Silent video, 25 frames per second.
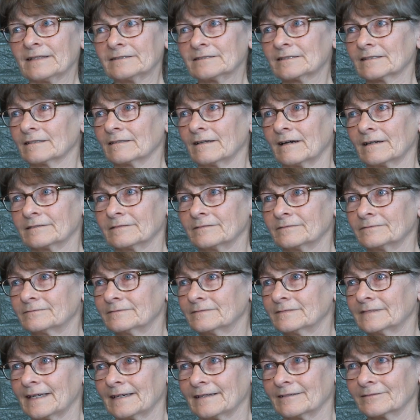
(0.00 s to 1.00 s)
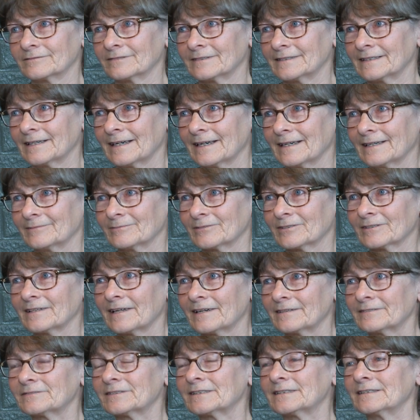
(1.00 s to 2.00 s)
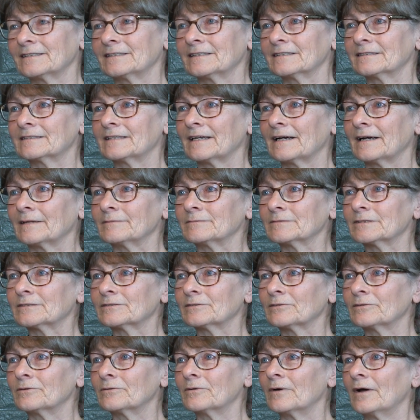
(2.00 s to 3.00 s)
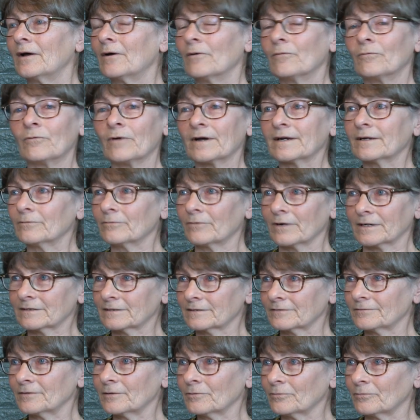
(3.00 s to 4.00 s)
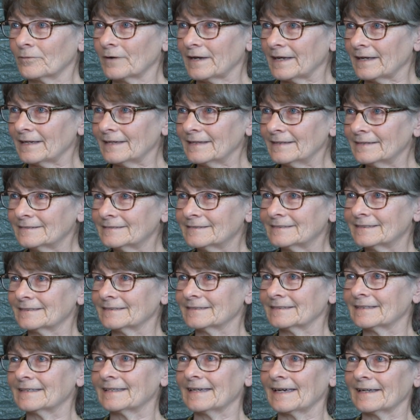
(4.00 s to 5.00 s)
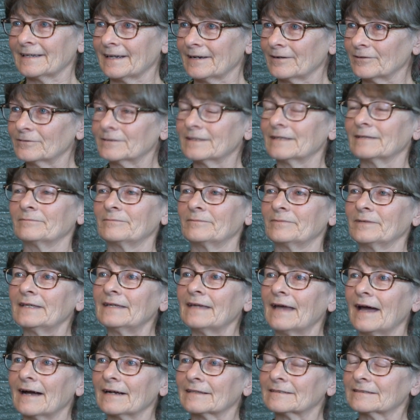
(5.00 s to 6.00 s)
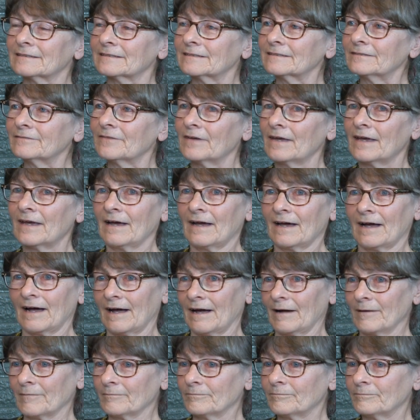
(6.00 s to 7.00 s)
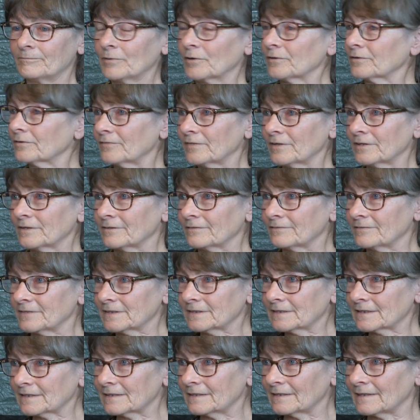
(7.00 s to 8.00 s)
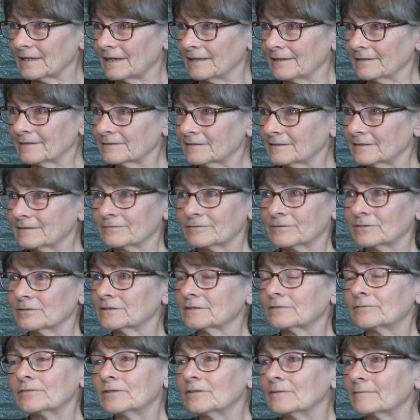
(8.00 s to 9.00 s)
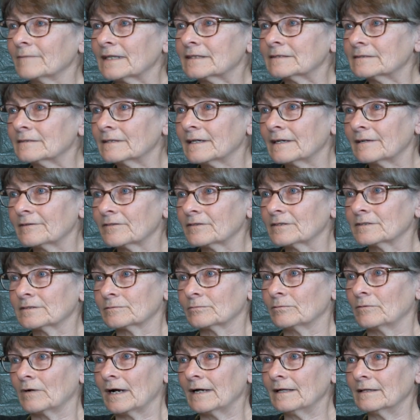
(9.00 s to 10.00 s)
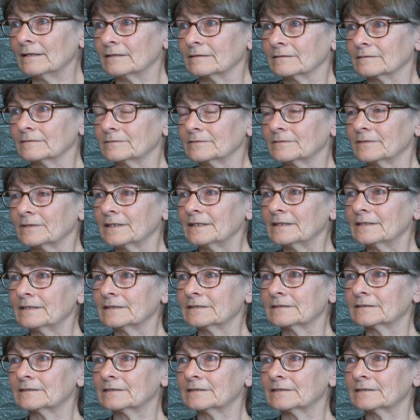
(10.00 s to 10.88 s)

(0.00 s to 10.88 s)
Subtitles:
that's a lot of downtime or a lot of sitting time. So what a wonderful way to get out and be active, both for your physical health and, of course, for your mental health as well. Right?